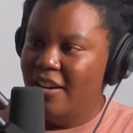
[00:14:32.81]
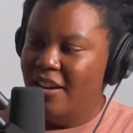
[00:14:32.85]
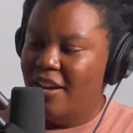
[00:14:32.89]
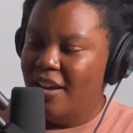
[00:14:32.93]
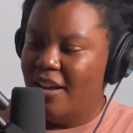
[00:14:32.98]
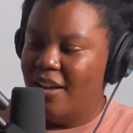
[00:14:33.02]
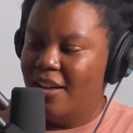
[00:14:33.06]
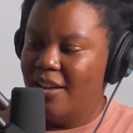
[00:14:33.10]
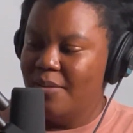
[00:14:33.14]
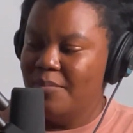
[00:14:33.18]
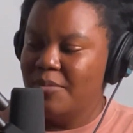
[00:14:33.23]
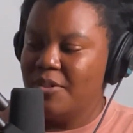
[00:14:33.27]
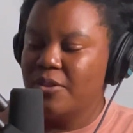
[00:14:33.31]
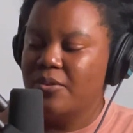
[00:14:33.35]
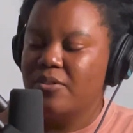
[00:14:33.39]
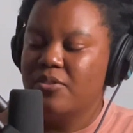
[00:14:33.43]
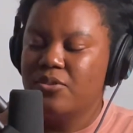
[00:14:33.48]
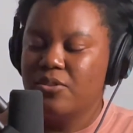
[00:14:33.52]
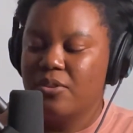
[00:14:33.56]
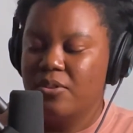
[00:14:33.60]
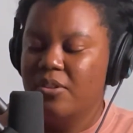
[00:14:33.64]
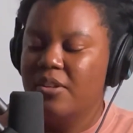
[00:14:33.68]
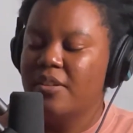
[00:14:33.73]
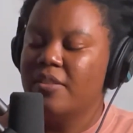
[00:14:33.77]
So
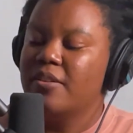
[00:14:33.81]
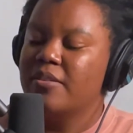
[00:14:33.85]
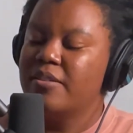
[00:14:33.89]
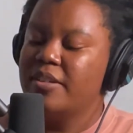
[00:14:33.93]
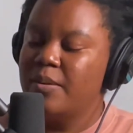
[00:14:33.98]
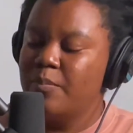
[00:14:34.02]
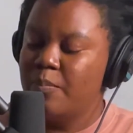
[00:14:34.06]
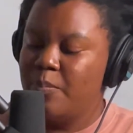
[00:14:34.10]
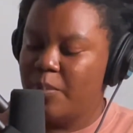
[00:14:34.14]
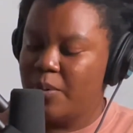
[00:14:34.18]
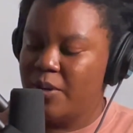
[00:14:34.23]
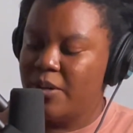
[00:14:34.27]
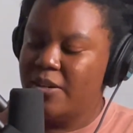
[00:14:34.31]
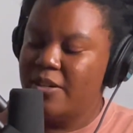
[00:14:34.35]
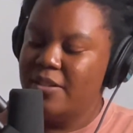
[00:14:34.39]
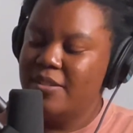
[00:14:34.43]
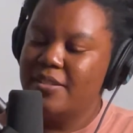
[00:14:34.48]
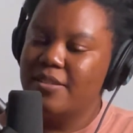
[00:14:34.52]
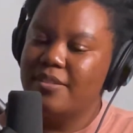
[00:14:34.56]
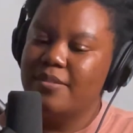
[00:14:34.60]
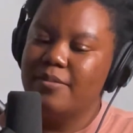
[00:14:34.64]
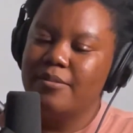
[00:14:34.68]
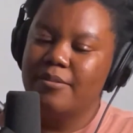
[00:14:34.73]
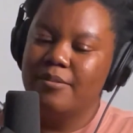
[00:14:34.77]
controlling their
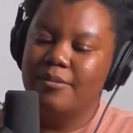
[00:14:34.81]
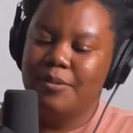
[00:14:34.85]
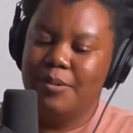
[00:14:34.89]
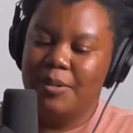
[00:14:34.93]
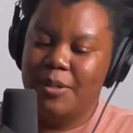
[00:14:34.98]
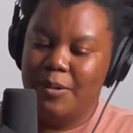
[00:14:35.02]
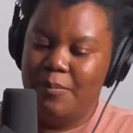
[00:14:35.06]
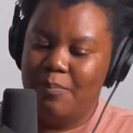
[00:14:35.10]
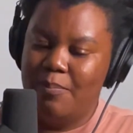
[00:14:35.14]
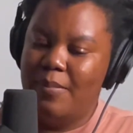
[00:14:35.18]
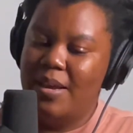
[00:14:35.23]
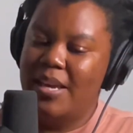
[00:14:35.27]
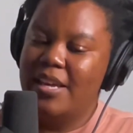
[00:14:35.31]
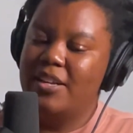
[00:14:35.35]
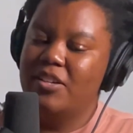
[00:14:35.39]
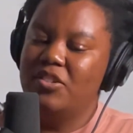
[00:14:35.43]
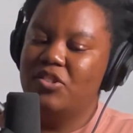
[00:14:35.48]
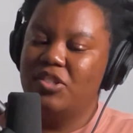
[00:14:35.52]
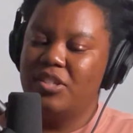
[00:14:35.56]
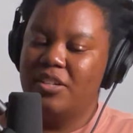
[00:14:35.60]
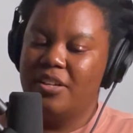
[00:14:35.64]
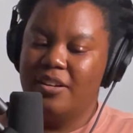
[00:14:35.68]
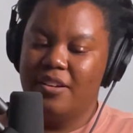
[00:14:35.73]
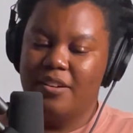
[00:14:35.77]
tempers,
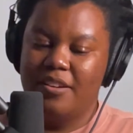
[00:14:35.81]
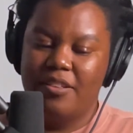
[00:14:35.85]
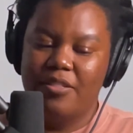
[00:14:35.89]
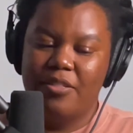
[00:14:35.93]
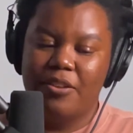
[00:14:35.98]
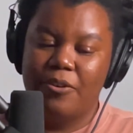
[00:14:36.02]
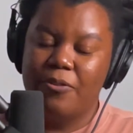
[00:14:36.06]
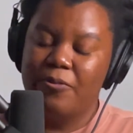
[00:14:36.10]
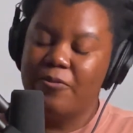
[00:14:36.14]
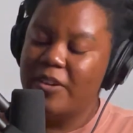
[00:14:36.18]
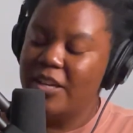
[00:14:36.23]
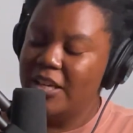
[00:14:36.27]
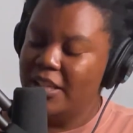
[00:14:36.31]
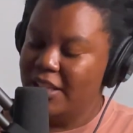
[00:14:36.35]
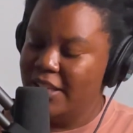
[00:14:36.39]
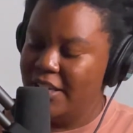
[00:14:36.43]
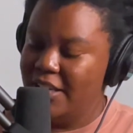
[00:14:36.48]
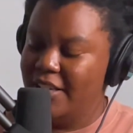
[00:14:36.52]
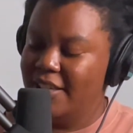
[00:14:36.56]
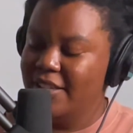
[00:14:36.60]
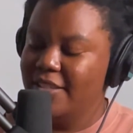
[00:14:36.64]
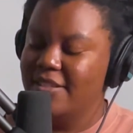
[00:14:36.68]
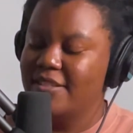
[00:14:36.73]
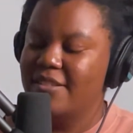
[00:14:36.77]
managing their
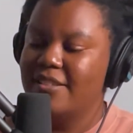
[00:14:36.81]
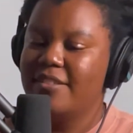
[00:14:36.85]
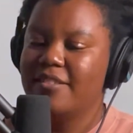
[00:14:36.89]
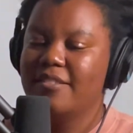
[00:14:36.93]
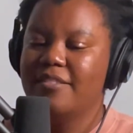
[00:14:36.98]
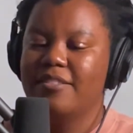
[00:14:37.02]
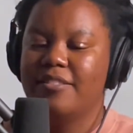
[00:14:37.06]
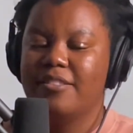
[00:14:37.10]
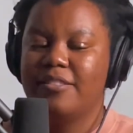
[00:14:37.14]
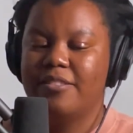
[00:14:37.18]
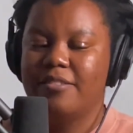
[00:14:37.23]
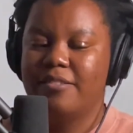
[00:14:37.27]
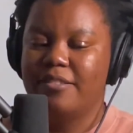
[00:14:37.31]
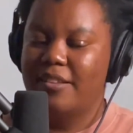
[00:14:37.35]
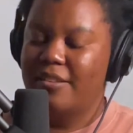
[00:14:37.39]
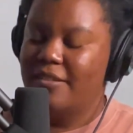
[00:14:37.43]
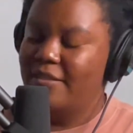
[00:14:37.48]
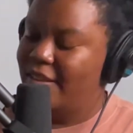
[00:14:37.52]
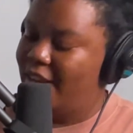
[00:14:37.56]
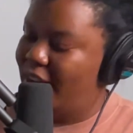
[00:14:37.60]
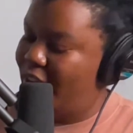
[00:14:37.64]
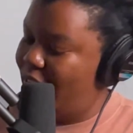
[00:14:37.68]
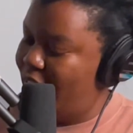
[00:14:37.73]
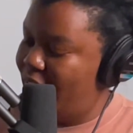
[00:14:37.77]
feelings,
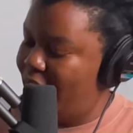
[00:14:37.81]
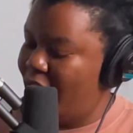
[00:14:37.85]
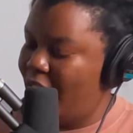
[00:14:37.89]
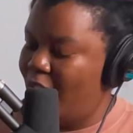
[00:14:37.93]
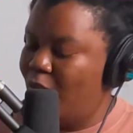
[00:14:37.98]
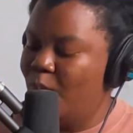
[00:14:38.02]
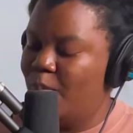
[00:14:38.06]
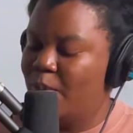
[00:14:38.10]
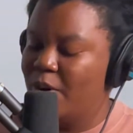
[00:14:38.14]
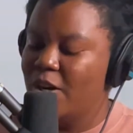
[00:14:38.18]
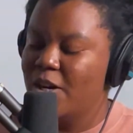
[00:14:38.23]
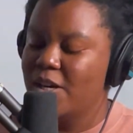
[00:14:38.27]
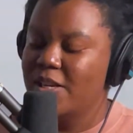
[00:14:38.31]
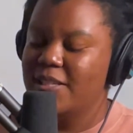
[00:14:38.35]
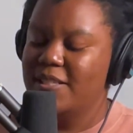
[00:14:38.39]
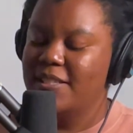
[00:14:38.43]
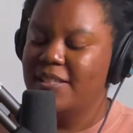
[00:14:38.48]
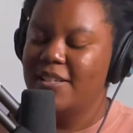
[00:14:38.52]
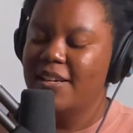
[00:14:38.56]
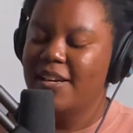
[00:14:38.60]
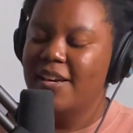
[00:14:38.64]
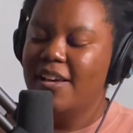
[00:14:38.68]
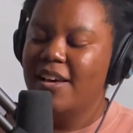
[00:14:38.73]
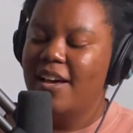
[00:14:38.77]
they had
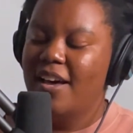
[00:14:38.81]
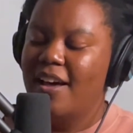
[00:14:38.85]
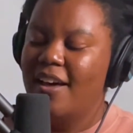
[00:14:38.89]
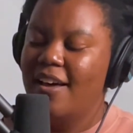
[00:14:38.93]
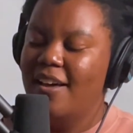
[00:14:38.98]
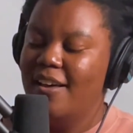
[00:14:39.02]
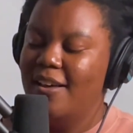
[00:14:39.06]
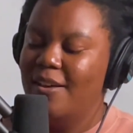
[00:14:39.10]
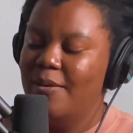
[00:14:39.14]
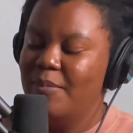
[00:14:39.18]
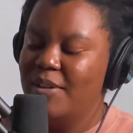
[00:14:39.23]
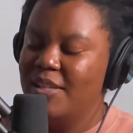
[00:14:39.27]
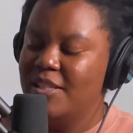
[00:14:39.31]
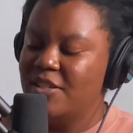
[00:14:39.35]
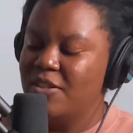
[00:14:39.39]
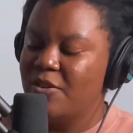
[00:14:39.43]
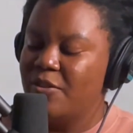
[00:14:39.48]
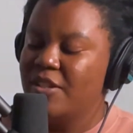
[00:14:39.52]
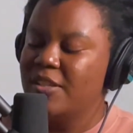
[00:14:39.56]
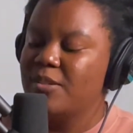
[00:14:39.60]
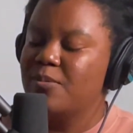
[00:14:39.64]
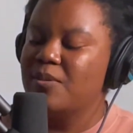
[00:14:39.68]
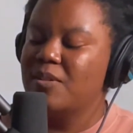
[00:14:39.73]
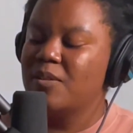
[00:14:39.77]
outbursts, and so
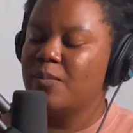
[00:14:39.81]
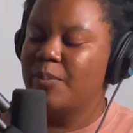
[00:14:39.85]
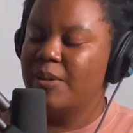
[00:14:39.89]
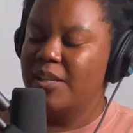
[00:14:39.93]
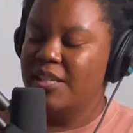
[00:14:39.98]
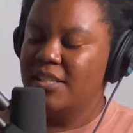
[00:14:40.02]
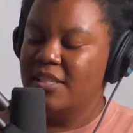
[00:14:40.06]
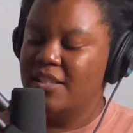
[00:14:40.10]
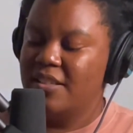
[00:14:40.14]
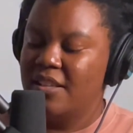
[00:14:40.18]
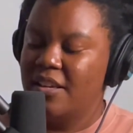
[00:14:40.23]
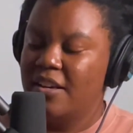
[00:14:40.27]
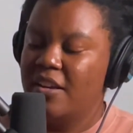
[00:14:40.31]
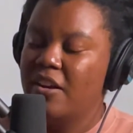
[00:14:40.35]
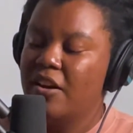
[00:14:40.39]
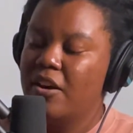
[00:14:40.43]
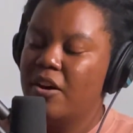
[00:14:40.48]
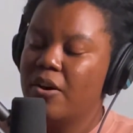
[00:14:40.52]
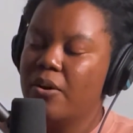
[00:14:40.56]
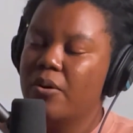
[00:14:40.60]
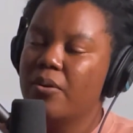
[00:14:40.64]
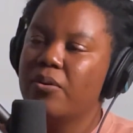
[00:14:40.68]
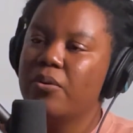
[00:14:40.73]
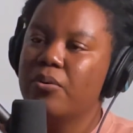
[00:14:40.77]
this was a place that they could
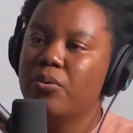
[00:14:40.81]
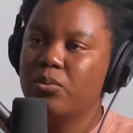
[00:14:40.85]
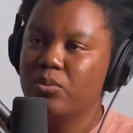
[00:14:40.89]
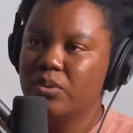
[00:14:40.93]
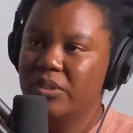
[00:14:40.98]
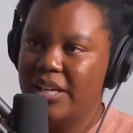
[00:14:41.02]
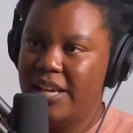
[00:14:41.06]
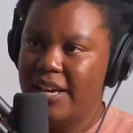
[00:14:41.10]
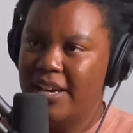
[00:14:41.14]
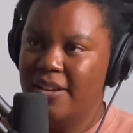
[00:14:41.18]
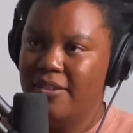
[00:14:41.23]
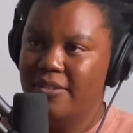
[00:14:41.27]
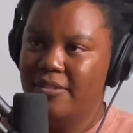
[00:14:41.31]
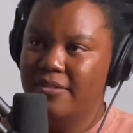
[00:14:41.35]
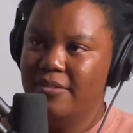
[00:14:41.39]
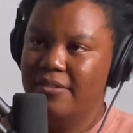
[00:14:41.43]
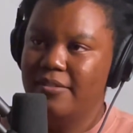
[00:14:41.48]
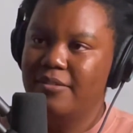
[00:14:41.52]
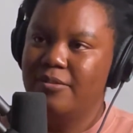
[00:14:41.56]
go cool down